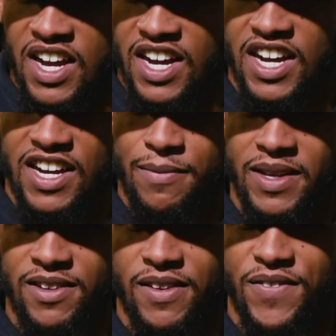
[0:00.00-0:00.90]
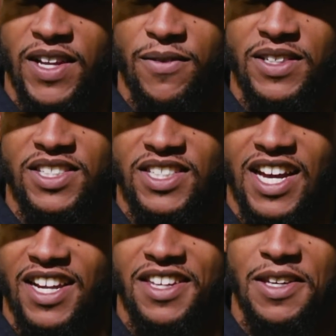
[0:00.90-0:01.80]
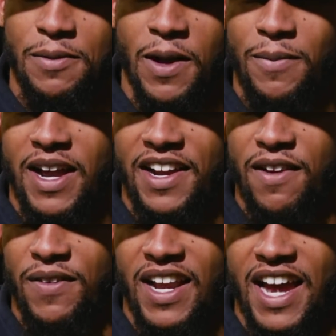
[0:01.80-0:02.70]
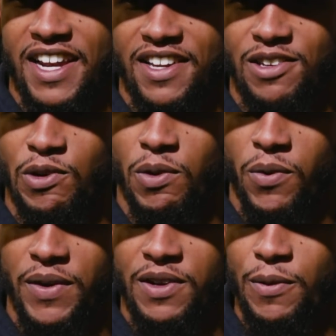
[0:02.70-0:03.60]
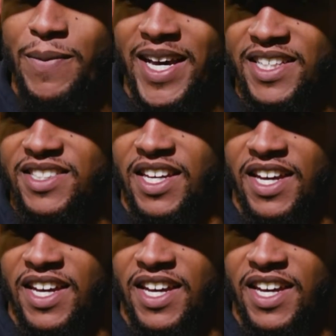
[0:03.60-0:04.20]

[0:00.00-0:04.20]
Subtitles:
I feel like we just got to keep coming out every night and doing what we do best.